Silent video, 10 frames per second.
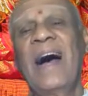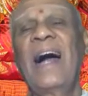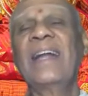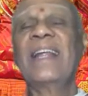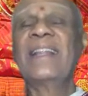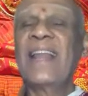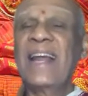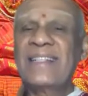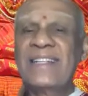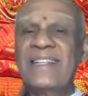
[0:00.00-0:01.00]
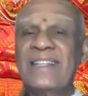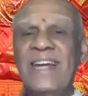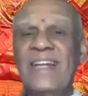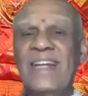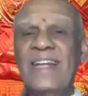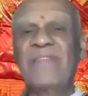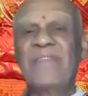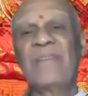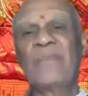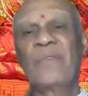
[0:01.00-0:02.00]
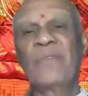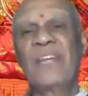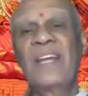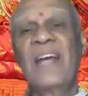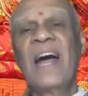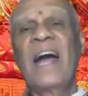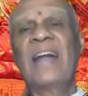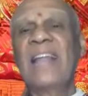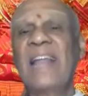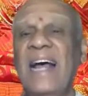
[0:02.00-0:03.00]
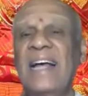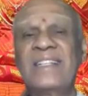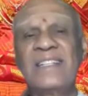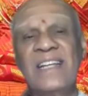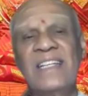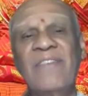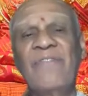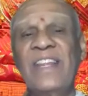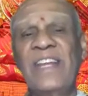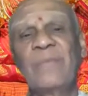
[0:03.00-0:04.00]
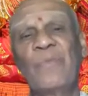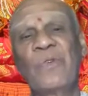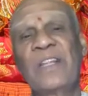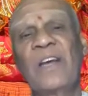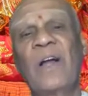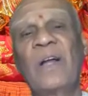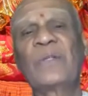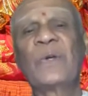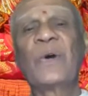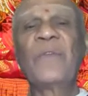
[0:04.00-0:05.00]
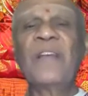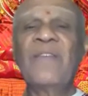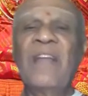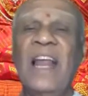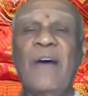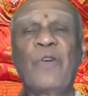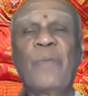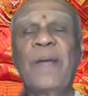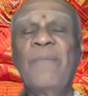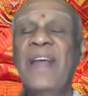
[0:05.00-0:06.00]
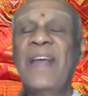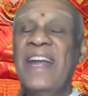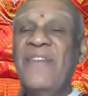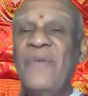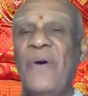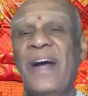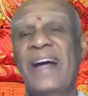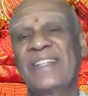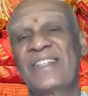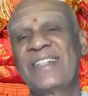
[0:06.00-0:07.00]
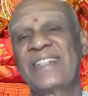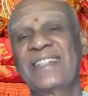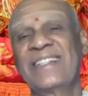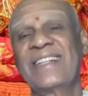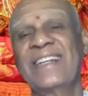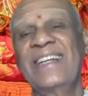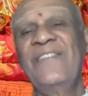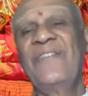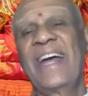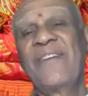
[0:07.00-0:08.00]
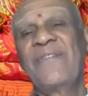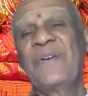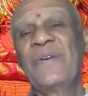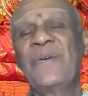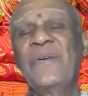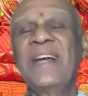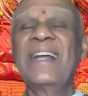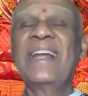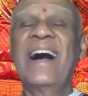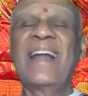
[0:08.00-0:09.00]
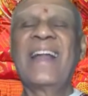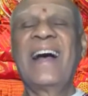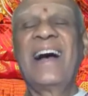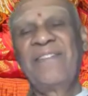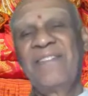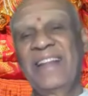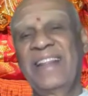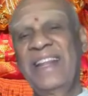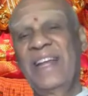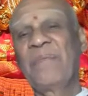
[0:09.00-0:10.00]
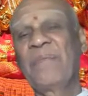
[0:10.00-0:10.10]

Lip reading: And then the next stage of Jivan Mukti and the last stage of Videha Mukti also will have to be defocused if I have to do Jnana Avritti.